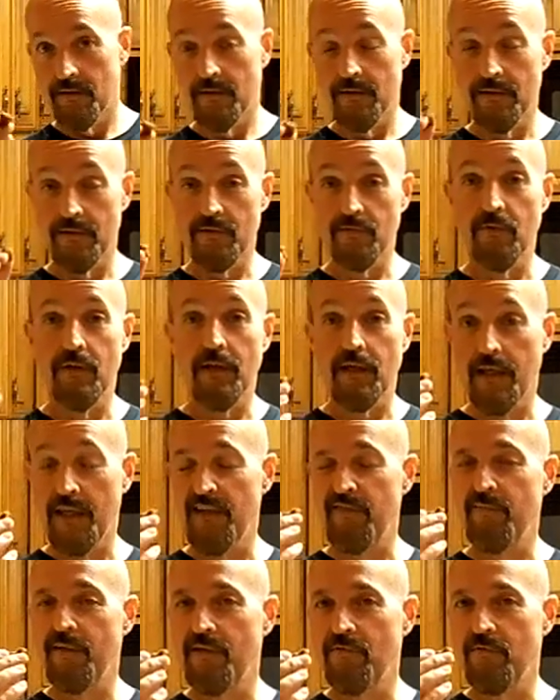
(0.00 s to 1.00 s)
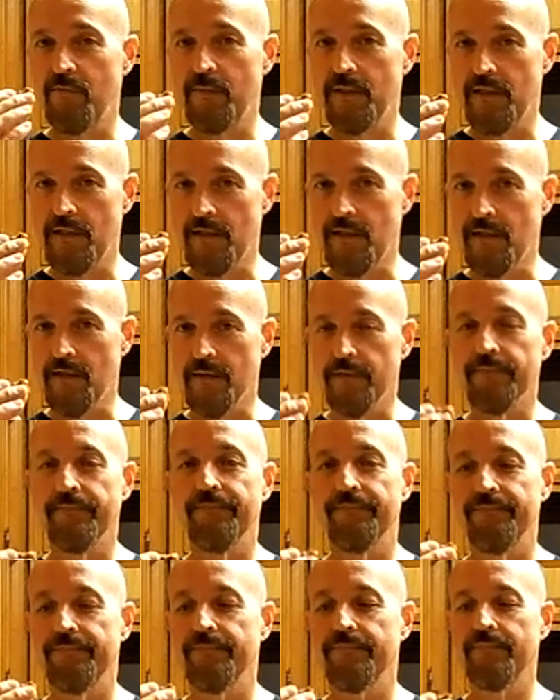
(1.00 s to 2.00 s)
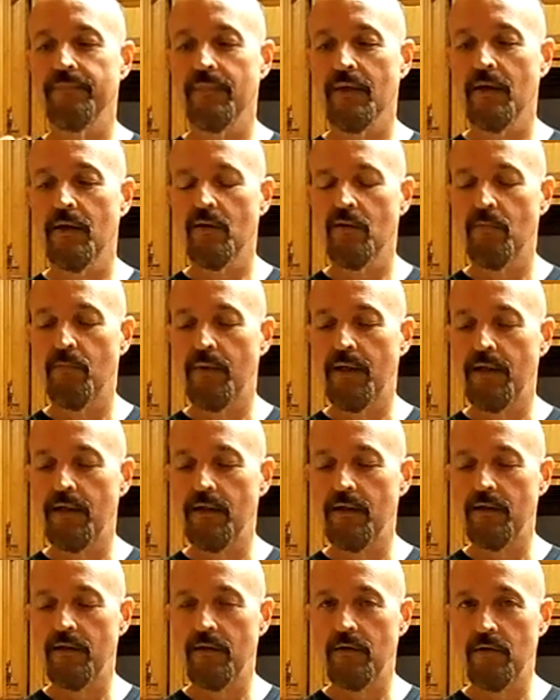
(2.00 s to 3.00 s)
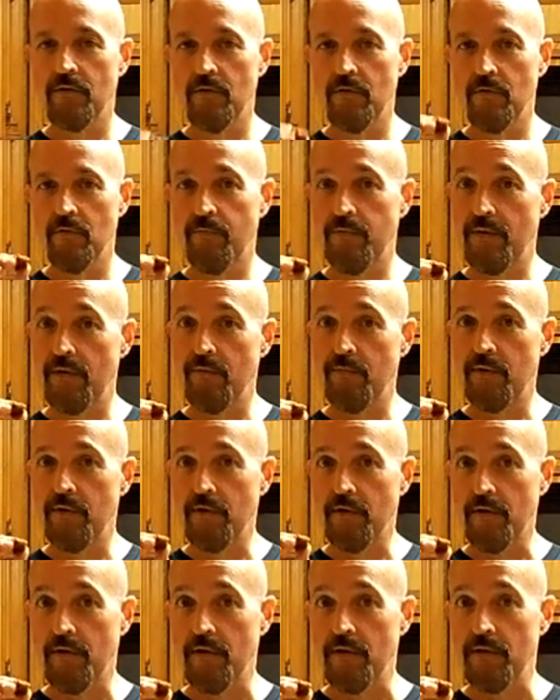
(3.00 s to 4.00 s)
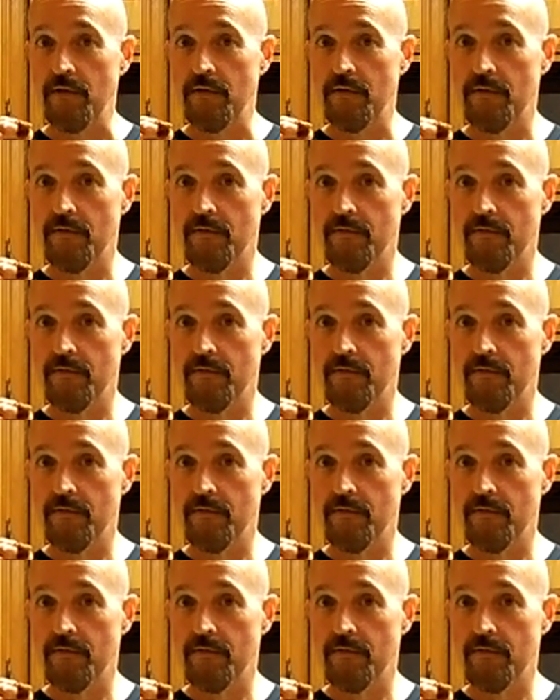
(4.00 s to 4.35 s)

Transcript: this is what a caveman would be eating. Paleo peanut butter cookies.